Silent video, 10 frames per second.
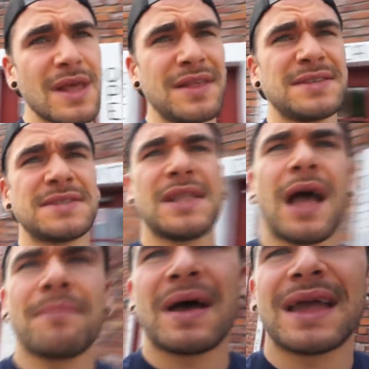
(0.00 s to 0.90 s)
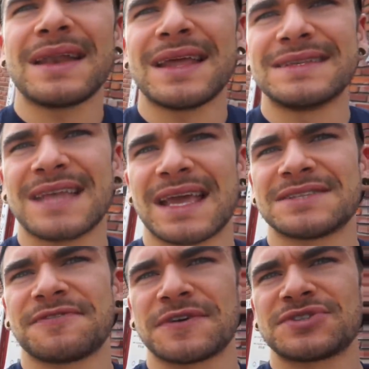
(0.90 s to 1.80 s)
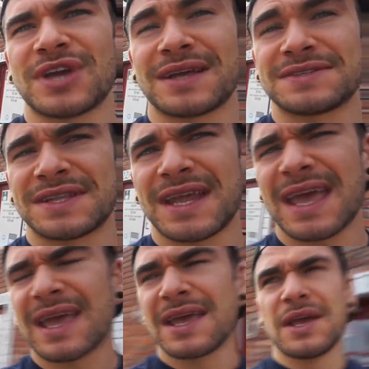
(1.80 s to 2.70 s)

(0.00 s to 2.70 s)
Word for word: This is not mine and Dan's first challenge of the day.